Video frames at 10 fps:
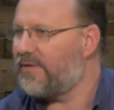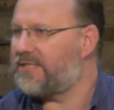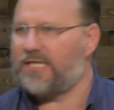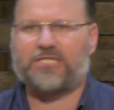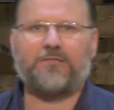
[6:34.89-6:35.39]

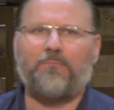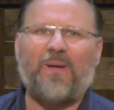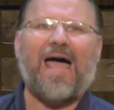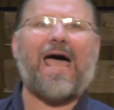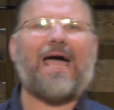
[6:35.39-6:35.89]
always this
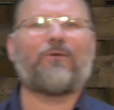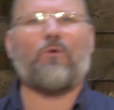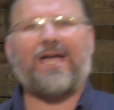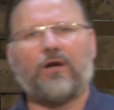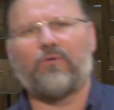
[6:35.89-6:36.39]
bad
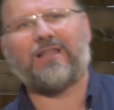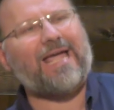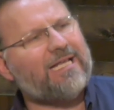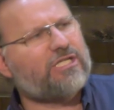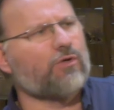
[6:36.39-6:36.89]
way to
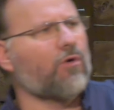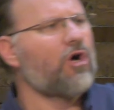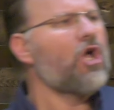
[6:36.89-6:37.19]
relate to or,